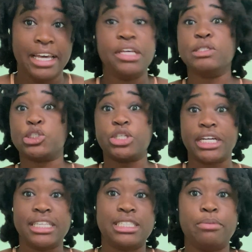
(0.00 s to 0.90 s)
It was
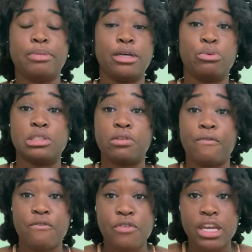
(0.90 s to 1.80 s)
crazy, but it was
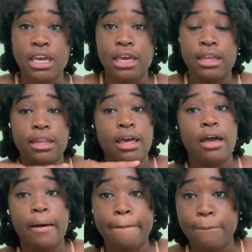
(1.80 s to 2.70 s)
freaking
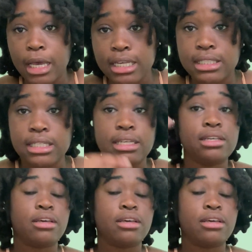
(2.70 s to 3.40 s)
amazing.